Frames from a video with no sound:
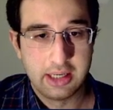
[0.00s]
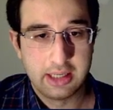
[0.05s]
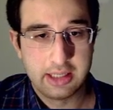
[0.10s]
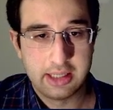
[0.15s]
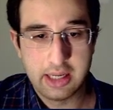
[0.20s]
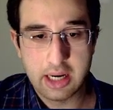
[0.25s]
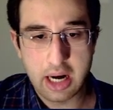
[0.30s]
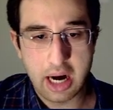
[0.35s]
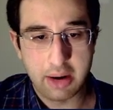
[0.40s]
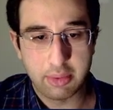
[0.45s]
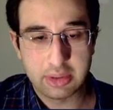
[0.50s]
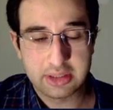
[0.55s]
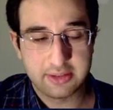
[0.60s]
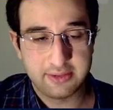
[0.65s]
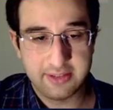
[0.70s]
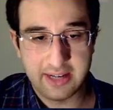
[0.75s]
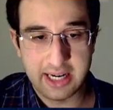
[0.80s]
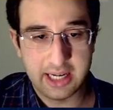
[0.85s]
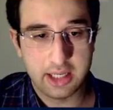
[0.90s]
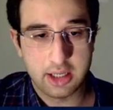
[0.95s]
Here I was
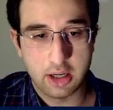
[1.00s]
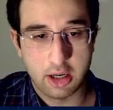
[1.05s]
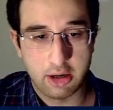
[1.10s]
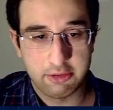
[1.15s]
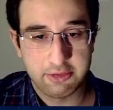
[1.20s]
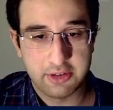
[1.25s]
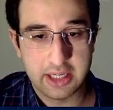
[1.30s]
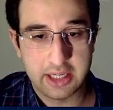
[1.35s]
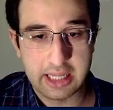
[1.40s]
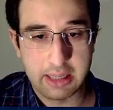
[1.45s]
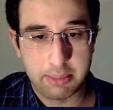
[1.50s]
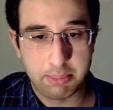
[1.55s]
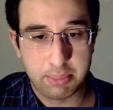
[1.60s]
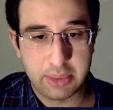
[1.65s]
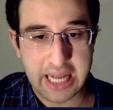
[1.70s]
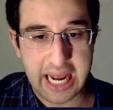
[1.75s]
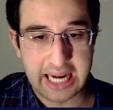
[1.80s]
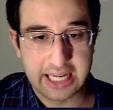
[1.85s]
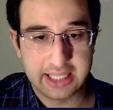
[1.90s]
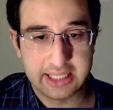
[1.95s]
very confident that
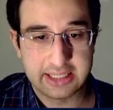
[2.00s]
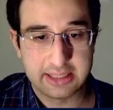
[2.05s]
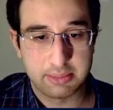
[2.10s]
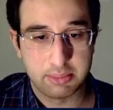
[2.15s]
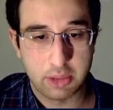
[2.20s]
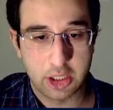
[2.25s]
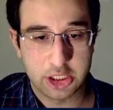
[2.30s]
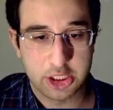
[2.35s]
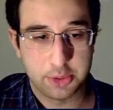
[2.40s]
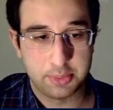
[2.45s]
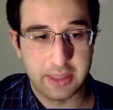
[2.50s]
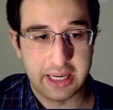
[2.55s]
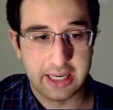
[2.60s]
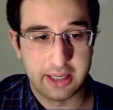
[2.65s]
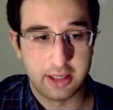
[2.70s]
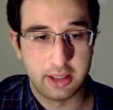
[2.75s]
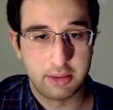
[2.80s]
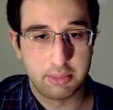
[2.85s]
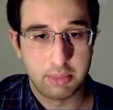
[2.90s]
black is much better,